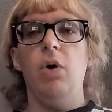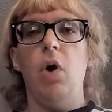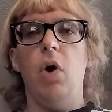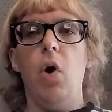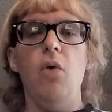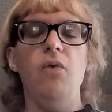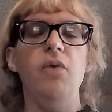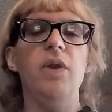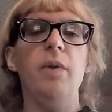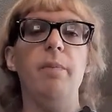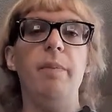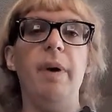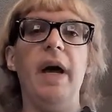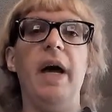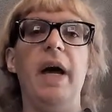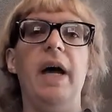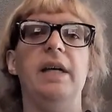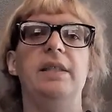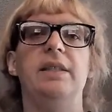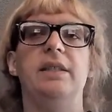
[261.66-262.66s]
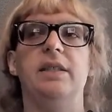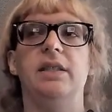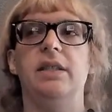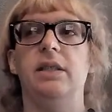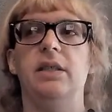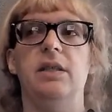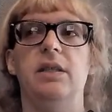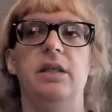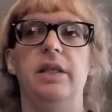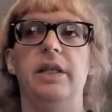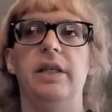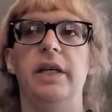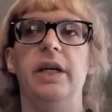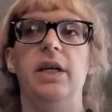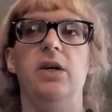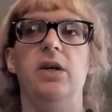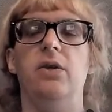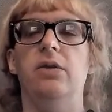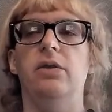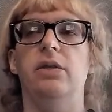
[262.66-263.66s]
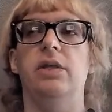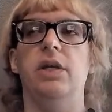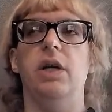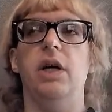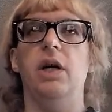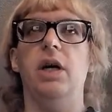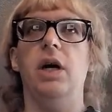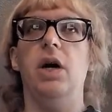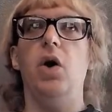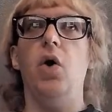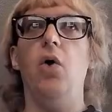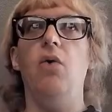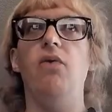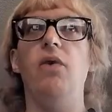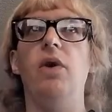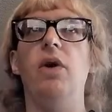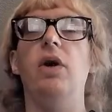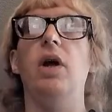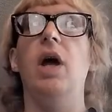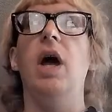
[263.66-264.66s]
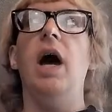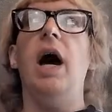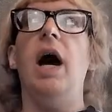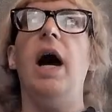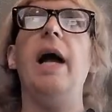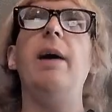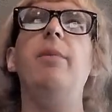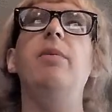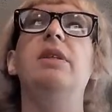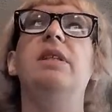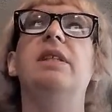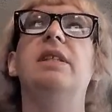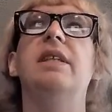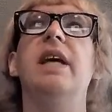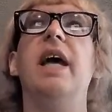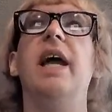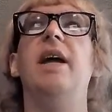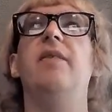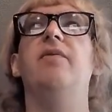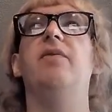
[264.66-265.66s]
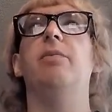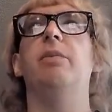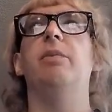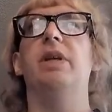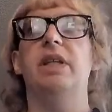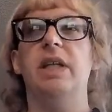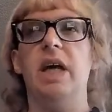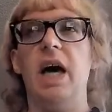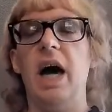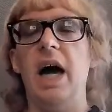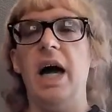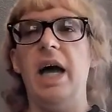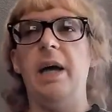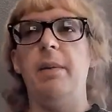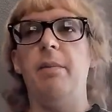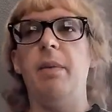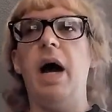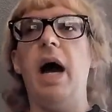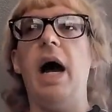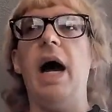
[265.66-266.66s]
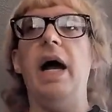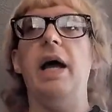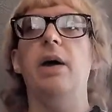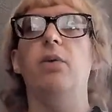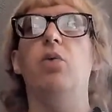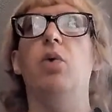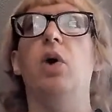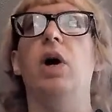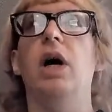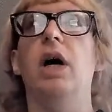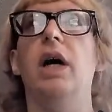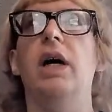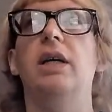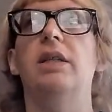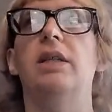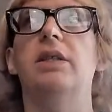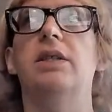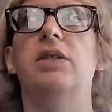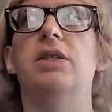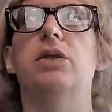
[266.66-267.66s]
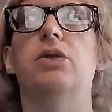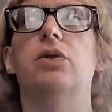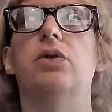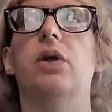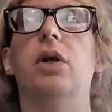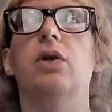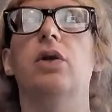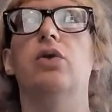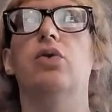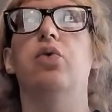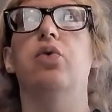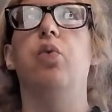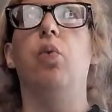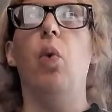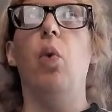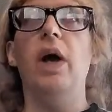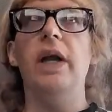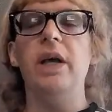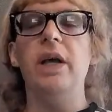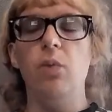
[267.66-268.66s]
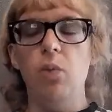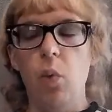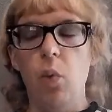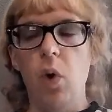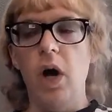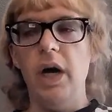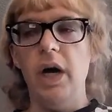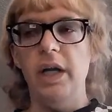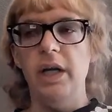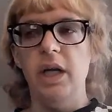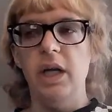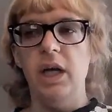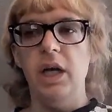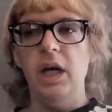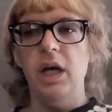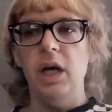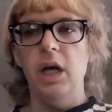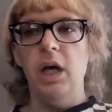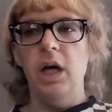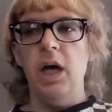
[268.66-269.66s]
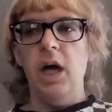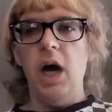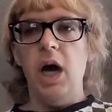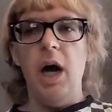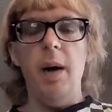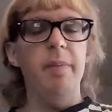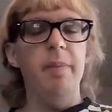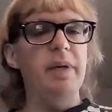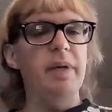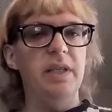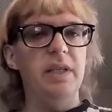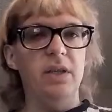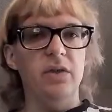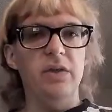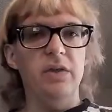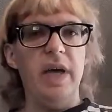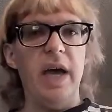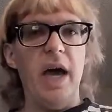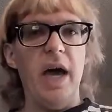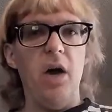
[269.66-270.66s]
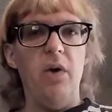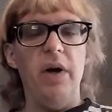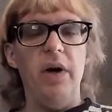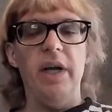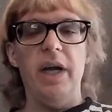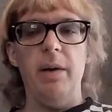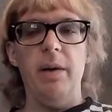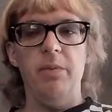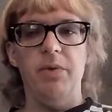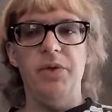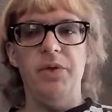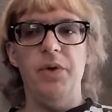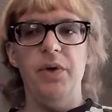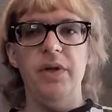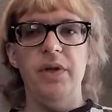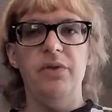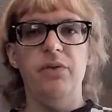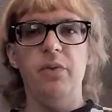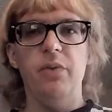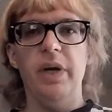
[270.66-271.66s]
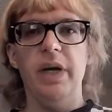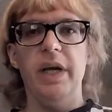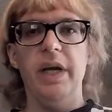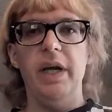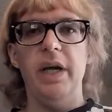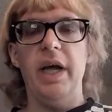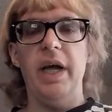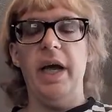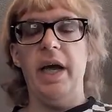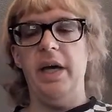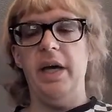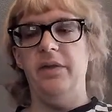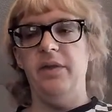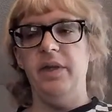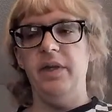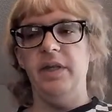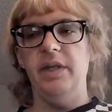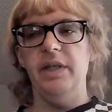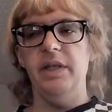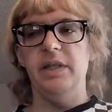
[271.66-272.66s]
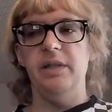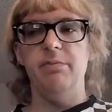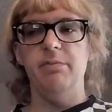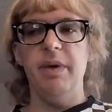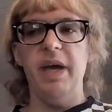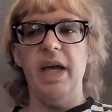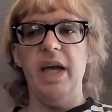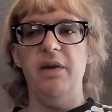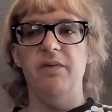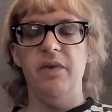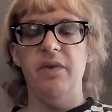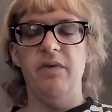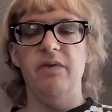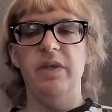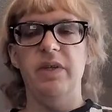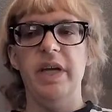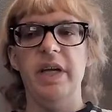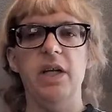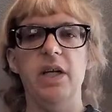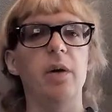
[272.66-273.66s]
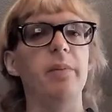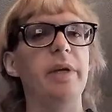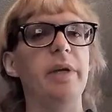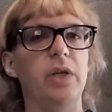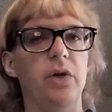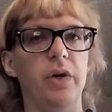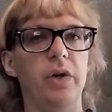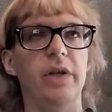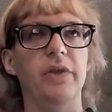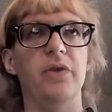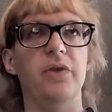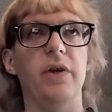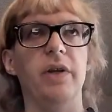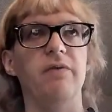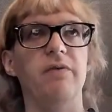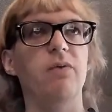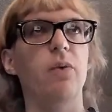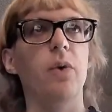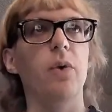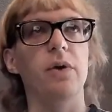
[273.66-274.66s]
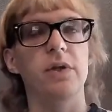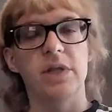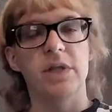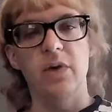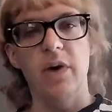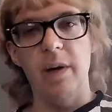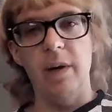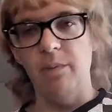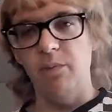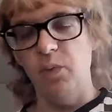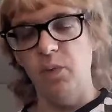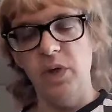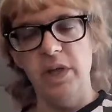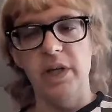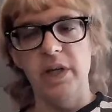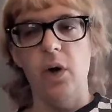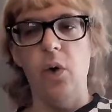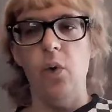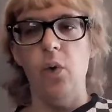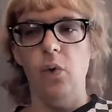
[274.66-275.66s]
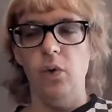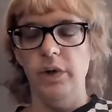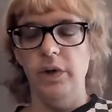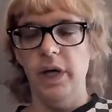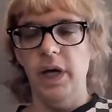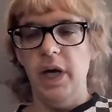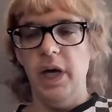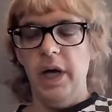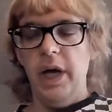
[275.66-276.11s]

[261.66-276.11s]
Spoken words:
over the past years, I would say from the time I was 21 up until now, and I'm 33, and this May 15, I'll be turning 34, so I'm really old.